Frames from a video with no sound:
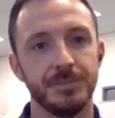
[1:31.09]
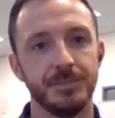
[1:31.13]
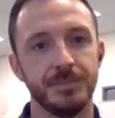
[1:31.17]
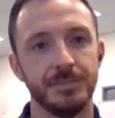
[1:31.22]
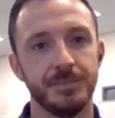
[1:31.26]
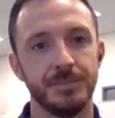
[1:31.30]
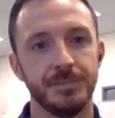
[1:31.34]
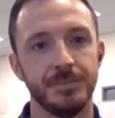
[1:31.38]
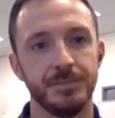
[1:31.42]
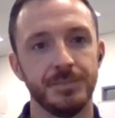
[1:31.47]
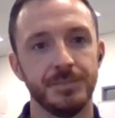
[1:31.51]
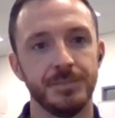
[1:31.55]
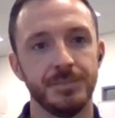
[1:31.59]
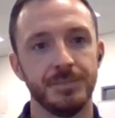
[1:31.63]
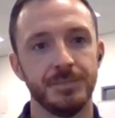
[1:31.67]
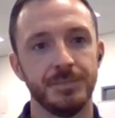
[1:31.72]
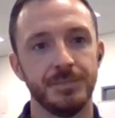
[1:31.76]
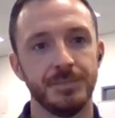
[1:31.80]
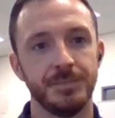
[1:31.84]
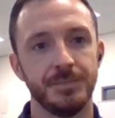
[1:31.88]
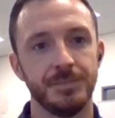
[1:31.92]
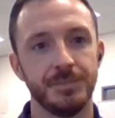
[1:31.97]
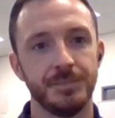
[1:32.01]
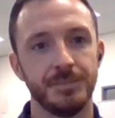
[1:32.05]

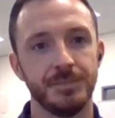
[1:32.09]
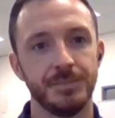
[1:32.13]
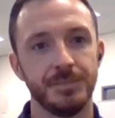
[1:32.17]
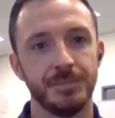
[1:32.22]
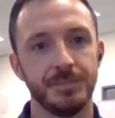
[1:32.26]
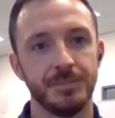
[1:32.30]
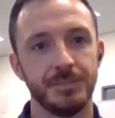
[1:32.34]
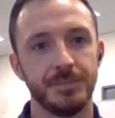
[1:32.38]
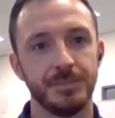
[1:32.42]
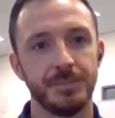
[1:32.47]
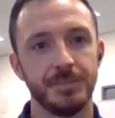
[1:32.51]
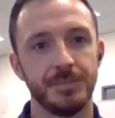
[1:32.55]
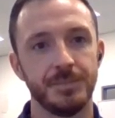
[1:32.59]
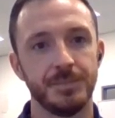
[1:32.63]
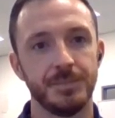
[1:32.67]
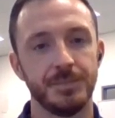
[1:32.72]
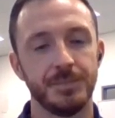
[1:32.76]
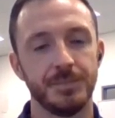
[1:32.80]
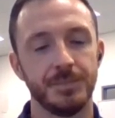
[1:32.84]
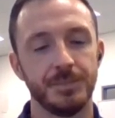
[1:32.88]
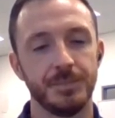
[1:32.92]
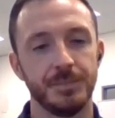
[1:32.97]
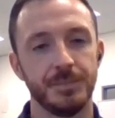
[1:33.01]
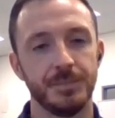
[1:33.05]

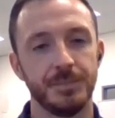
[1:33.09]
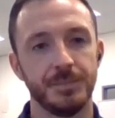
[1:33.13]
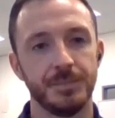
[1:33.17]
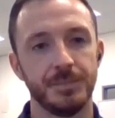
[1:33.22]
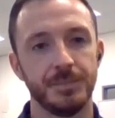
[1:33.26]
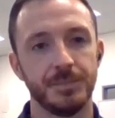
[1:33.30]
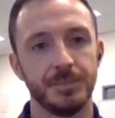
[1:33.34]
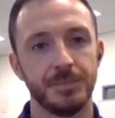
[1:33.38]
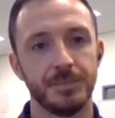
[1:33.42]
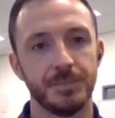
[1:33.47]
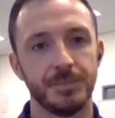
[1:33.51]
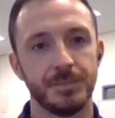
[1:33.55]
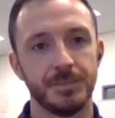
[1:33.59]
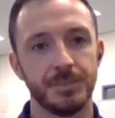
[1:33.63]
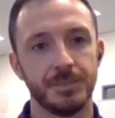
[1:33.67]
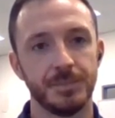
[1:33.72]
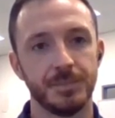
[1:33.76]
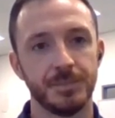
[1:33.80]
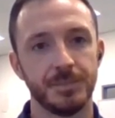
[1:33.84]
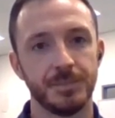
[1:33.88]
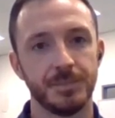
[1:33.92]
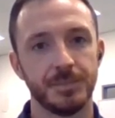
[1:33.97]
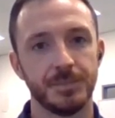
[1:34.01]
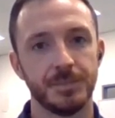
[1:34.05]

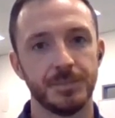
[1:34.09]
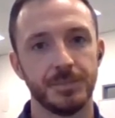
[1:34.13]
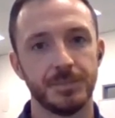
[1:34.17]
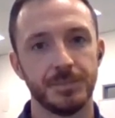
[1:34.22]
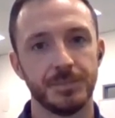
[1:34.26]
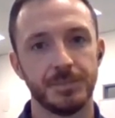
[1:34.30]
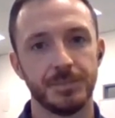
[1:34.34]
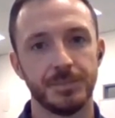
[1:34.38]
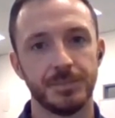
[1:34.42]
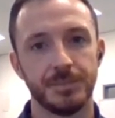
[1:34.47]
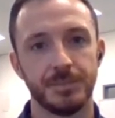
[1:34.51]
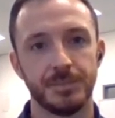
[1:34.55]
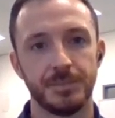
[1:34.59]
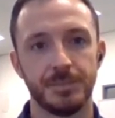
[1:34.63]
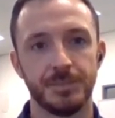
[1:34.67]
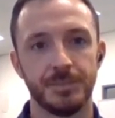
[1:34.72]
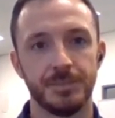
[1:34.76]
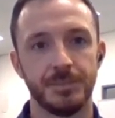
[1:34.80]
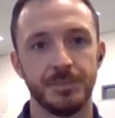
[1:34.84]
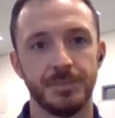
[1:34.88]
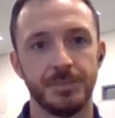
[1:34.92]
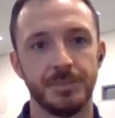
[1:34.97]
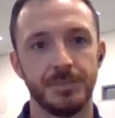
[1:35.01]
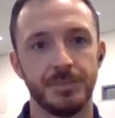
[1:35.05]

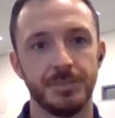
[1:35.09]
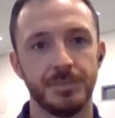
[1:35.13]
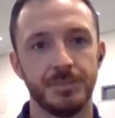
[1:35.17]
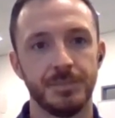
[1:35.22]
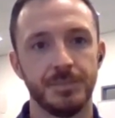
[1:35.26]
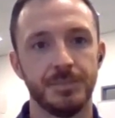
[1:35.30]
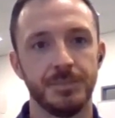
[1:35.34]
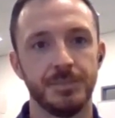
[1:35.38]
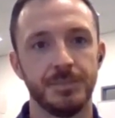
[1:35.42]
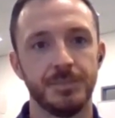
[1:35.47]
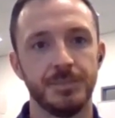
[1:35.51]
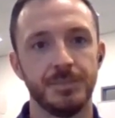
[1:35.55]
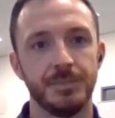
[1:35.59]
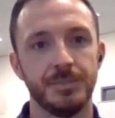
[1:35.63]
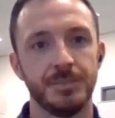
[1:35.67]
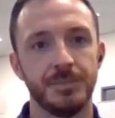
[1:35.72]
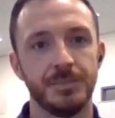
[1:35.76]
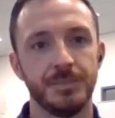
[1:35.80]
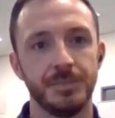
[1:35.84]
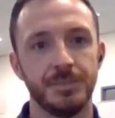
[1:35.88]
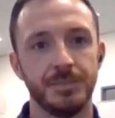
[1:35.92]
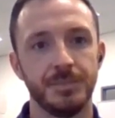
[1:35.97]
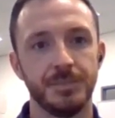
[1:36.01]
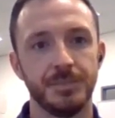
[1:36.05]

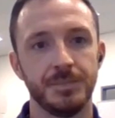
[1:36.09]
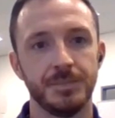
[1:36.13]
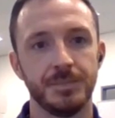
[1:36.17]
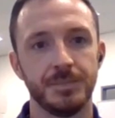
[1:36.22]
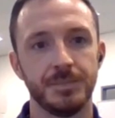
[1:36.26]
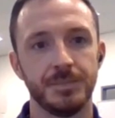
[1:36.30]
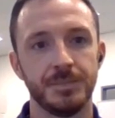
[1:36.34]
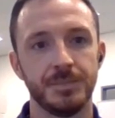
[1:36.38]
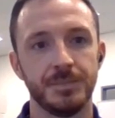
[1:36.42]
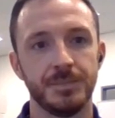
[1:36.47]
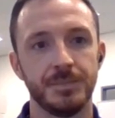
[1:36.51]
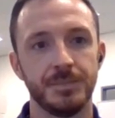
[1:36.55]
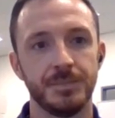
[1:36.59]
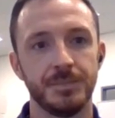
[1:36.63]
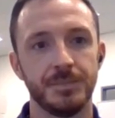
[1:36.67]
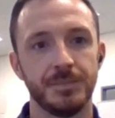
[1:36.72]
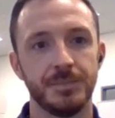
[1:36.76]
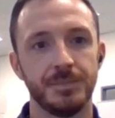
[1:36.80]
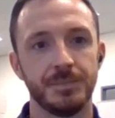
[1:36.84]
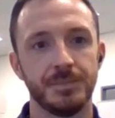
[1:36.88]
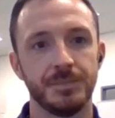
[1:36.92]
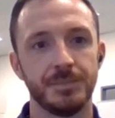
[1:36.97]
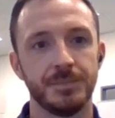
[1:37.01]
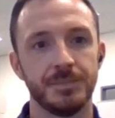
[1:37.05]

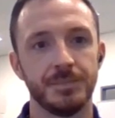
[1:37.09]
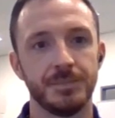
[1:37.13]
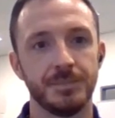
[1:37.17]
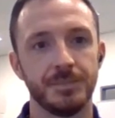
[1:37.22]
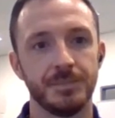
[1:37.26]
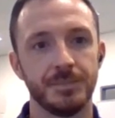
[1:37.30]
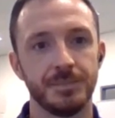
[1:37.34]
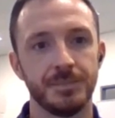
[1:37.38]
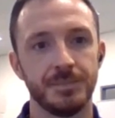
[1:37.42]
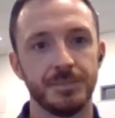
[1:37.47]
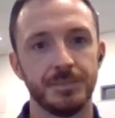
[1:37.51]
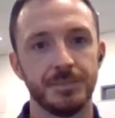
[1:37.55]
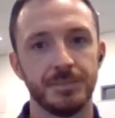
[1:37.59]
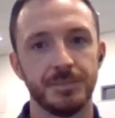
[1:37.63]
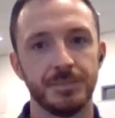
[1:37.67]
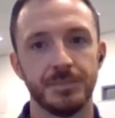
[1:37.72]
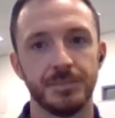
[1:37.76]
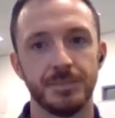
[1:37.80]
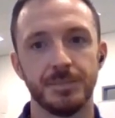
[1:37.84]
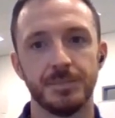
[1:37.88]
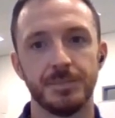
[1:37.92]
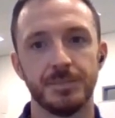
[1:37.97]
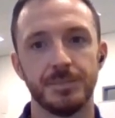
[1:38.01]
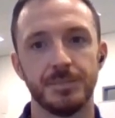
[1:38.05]

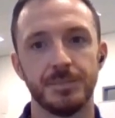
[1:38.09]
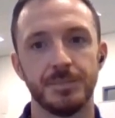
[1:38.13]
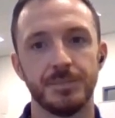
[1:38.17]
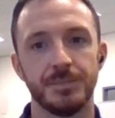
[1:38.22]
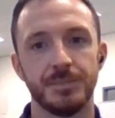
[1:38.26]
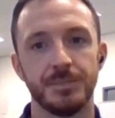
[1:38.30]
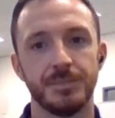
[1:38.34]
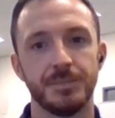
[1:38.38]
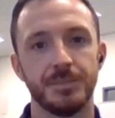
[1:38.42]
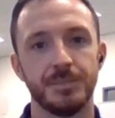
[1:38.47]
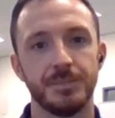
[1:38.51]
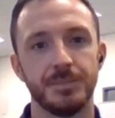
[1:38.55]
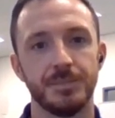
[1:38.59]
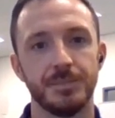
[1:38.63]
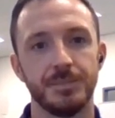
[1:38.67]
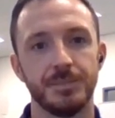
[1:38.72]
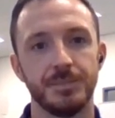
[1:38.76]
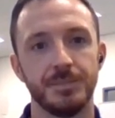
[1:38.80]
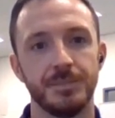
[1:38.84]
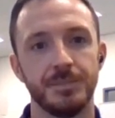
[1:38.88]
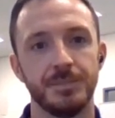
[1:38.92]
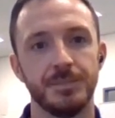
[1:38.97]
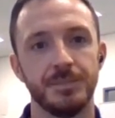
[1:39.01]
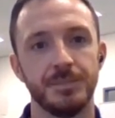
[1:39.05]
This person isn't speaking.